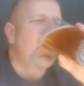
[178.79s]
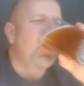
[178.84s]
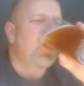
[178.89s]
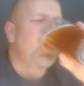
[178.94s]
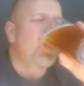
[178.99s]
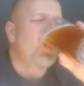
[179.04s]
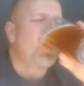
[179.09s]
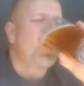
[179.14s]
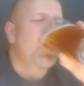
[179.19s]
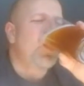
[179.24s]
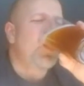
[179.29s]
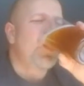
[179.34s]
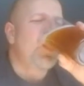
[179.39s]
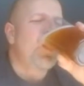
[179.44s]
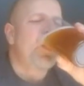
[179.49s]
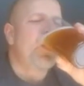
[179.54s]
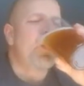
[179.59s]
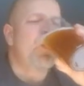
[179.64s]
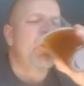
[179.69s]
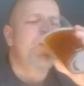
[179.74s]

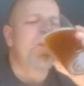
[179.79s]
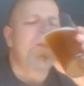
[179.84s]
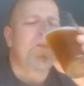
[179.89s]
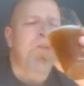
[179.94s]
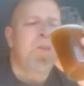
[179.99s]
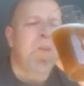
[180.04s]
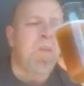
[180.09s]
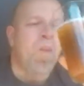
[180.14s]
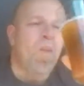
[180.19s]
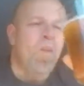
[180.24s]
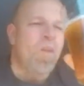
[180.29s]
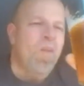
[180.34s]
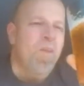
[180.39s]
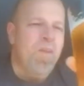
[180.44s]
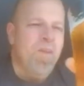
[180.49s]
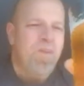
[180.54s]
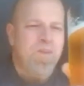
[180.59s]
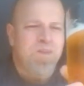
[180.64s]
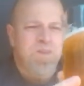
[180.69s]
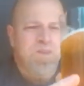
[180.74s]

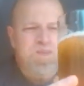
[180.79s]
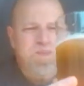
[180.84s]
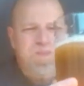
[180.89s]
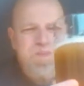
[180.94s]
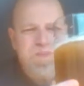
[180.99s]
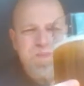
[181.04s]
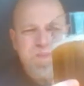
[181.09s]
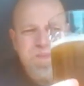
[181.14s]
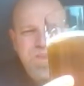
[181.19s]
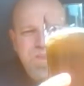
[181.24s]
Nobody speaks.